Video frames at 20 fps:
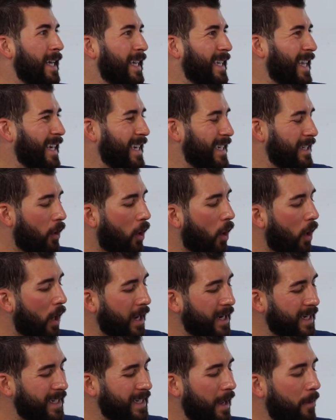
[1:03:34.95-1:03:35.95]
There is
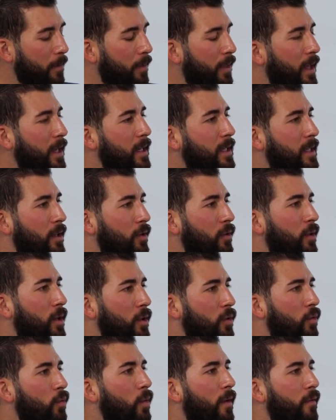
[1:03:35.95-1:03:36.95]
some things that you
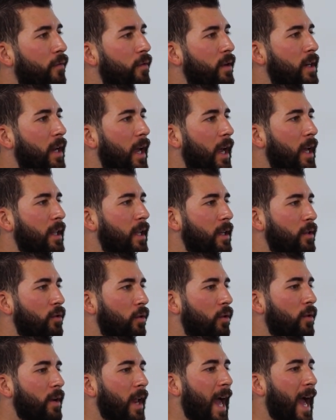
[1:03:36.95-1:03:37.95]
can do every day that you're going